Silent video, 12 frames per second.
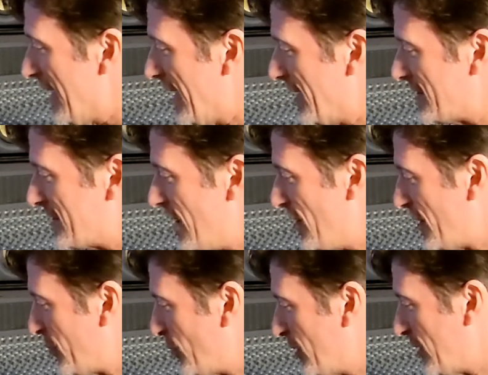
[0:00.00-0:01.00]
And it's
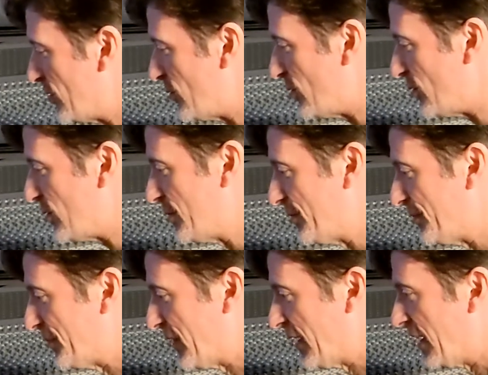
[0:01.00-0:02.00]
sounding pretty cool.
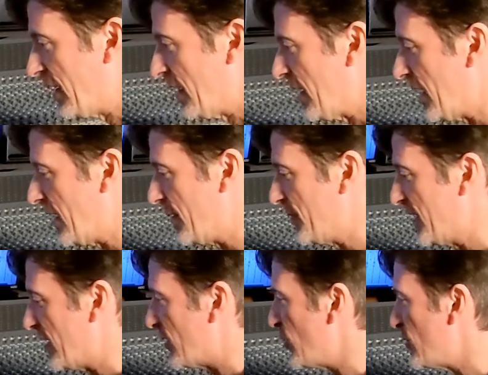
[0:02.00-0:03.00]

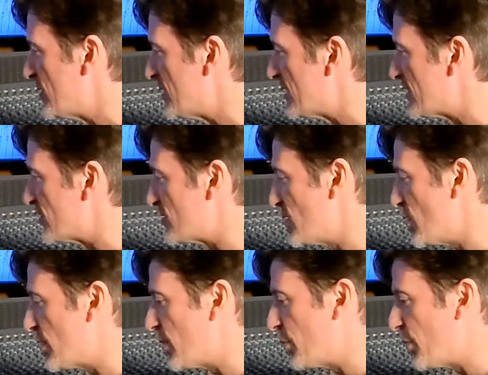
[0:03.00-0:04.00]
The acoustics, there's
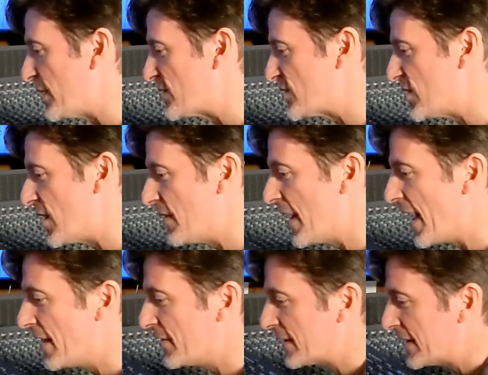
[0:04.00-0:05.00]
no compression on
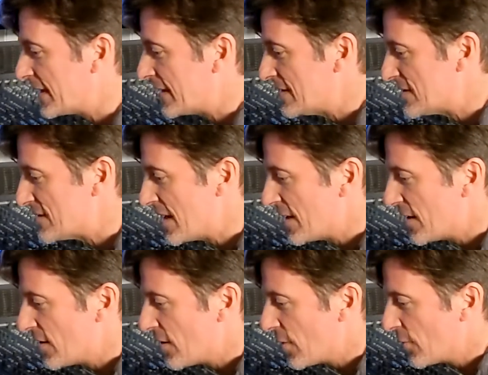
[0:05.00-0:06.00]
that. The kick and
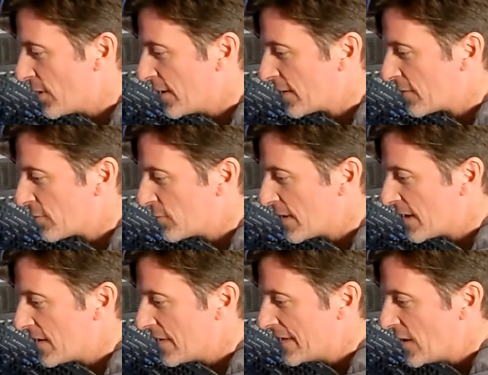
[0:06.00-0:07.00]
snare are running through the
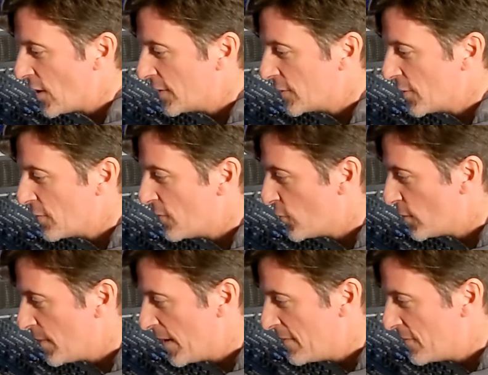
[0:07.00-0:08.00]
LA Audio
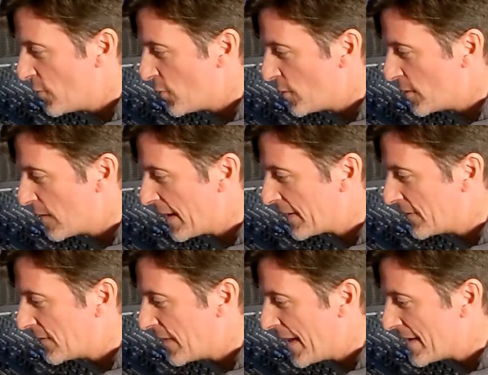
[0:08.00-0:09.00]
4x4 like in
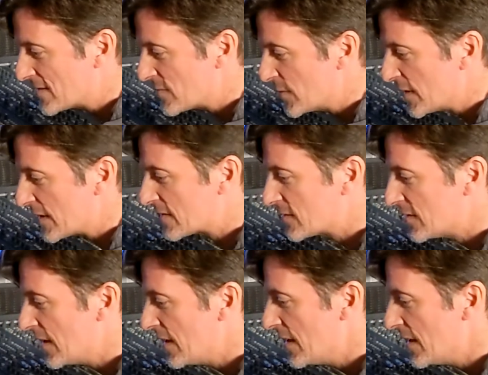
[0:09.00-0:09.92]
the last mix.